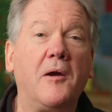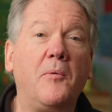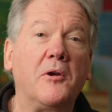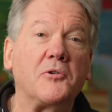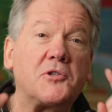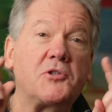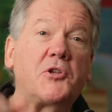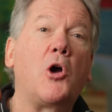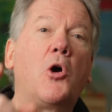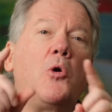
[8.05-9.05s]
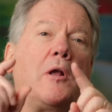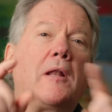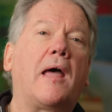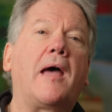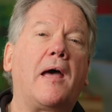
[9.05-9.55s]
And we are so
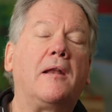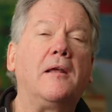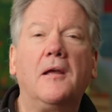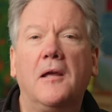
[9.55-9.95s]
glad